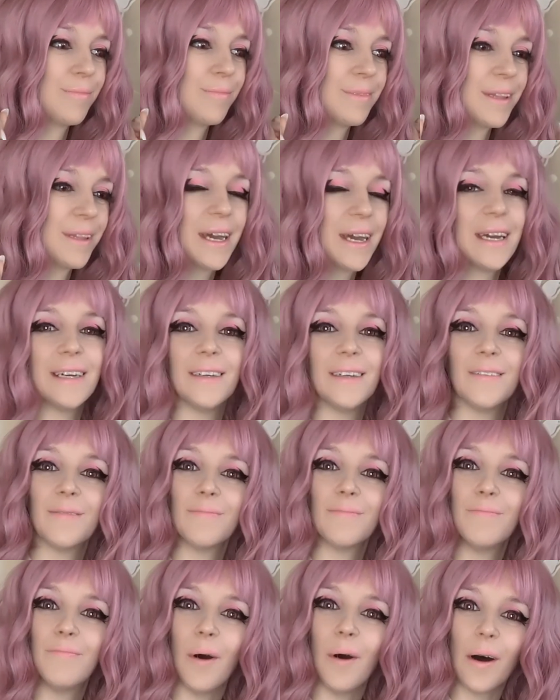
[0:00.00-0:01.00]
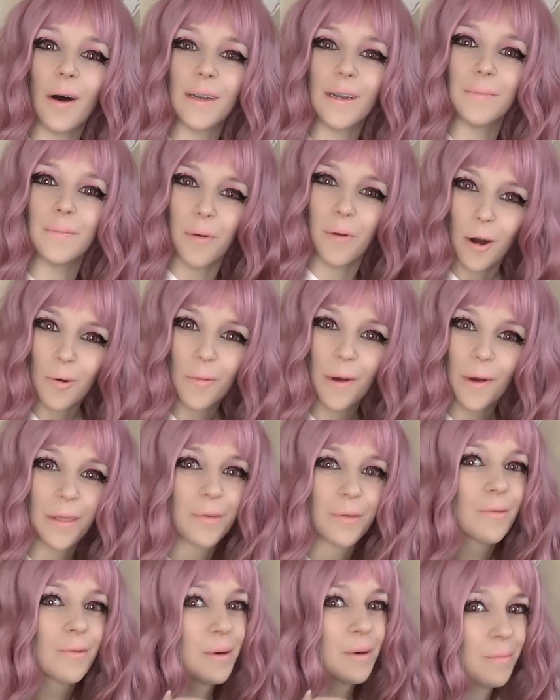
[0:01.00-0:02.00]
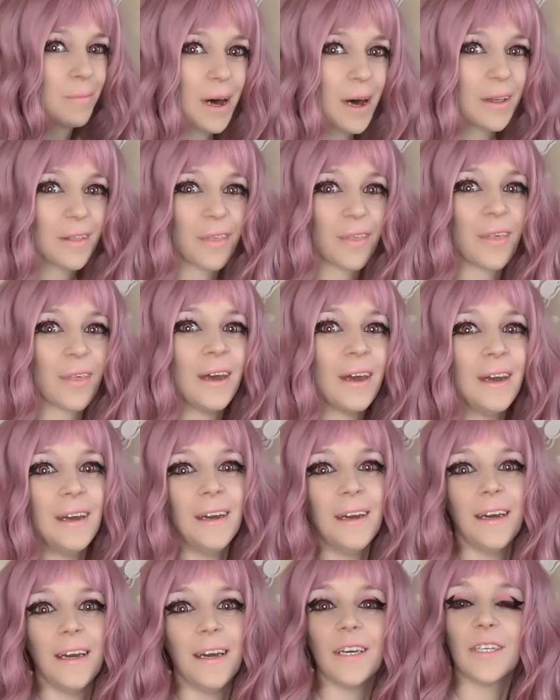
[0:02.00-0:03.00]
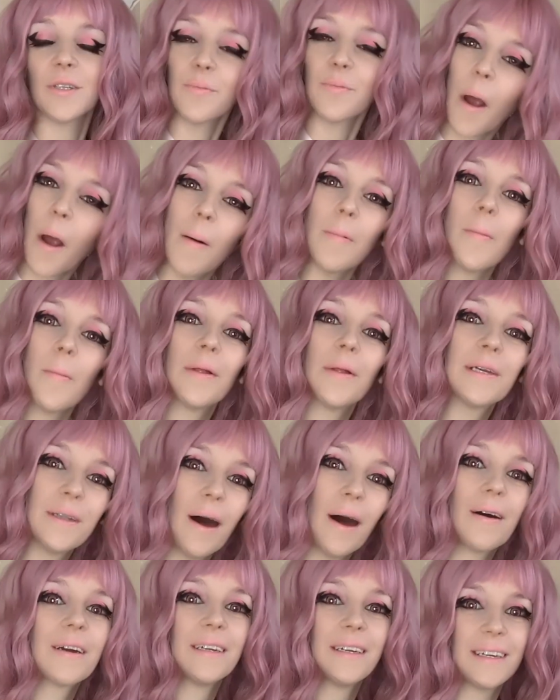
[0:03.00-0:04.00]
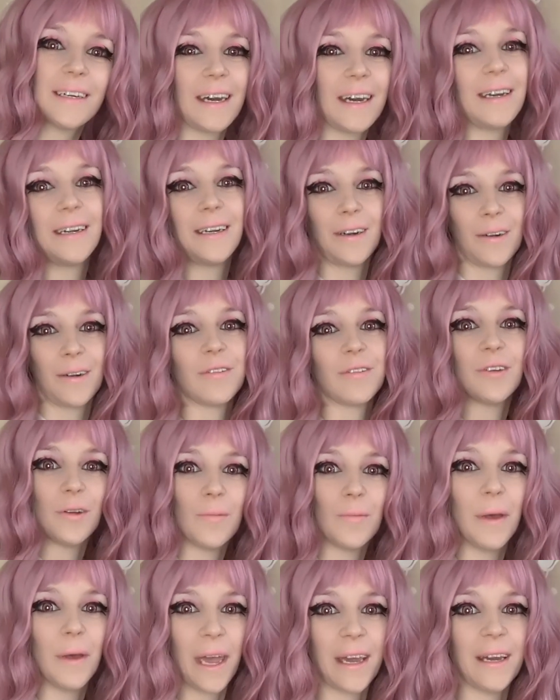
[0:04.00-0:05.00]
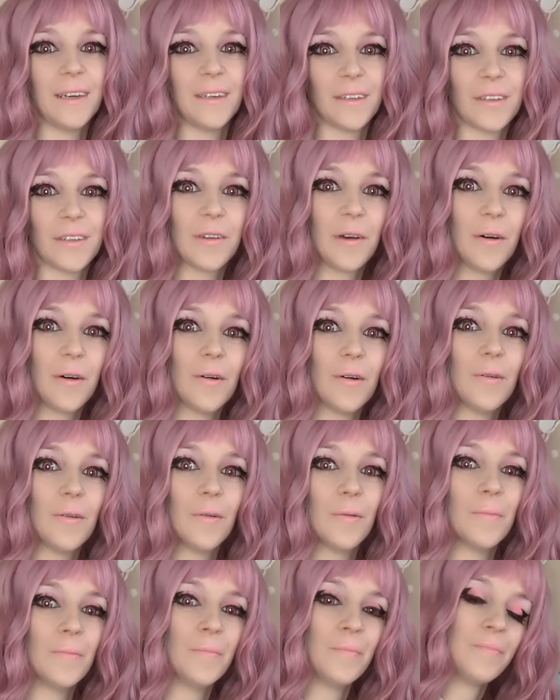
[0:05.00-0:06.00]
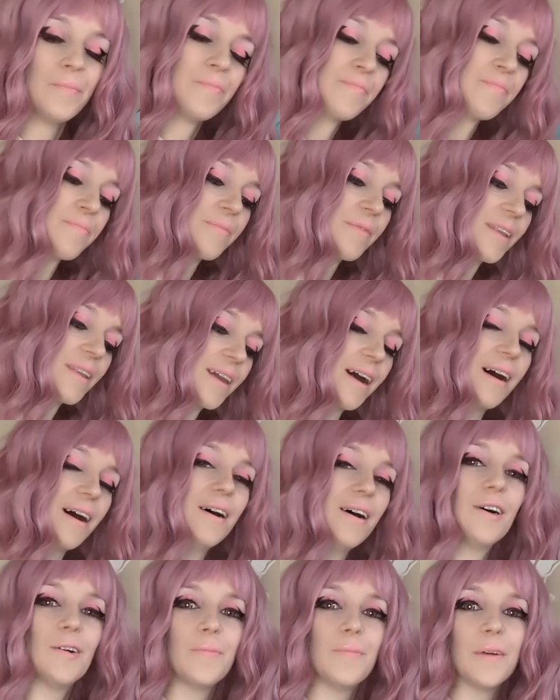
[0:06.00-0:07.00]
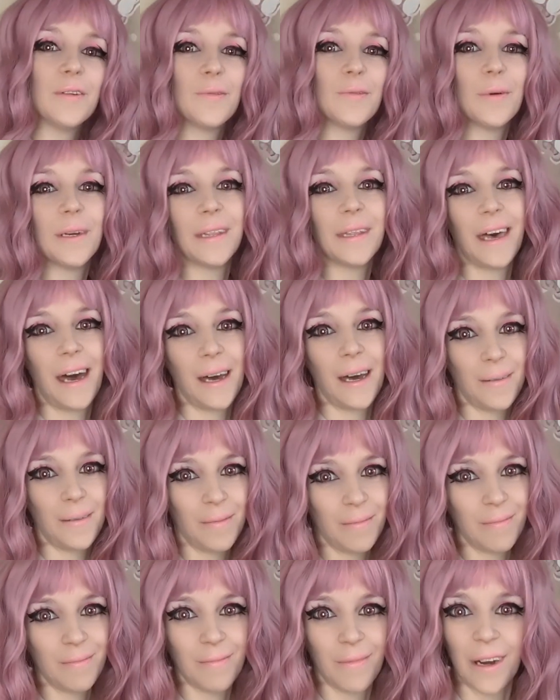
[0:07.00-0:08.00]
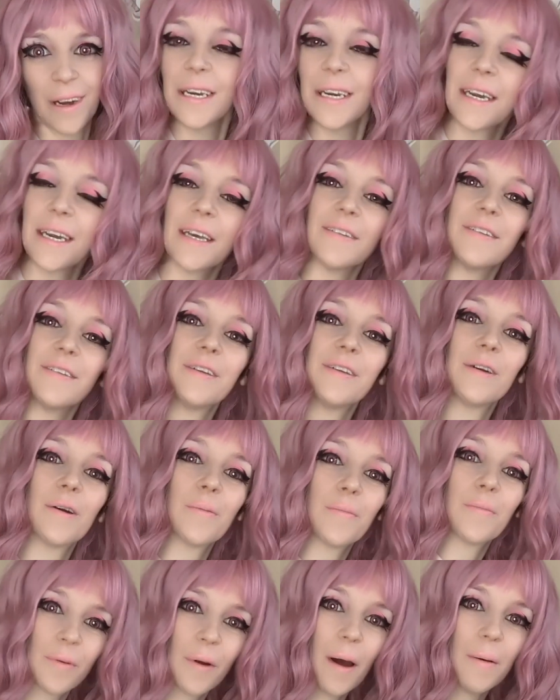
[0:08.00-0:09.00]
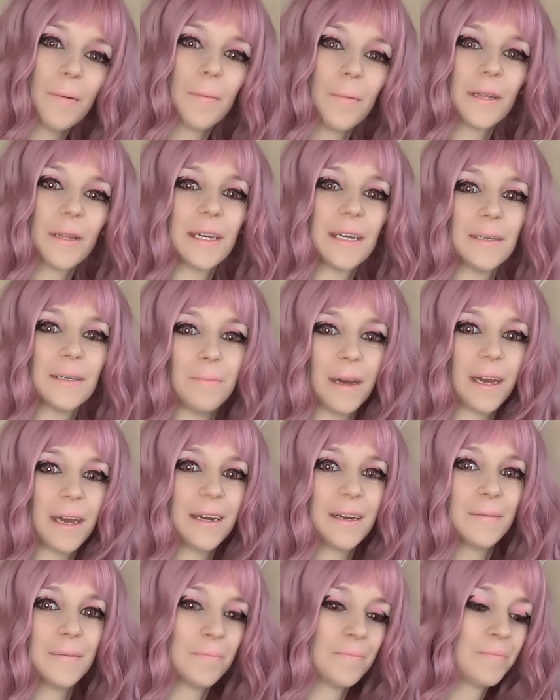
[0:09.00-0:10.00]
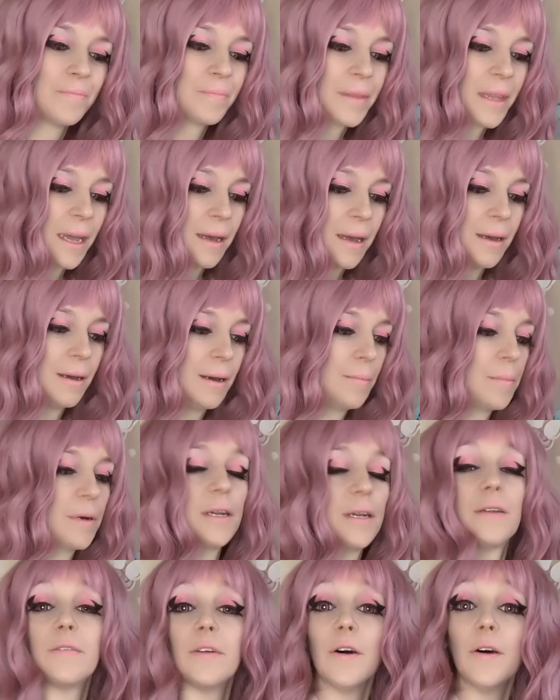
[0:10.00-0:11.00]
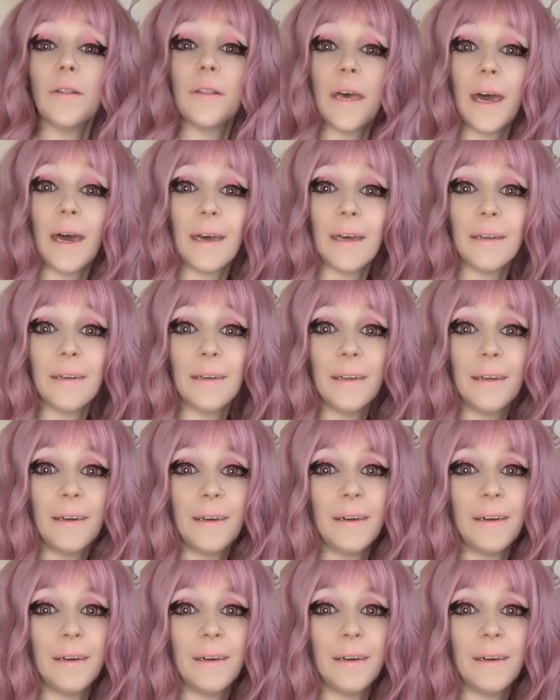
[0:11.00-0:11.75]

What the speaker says: they bought it partway through the month, it's probably not going to get here till May. So I'll be doing that when it gets here, probably in May. But until then,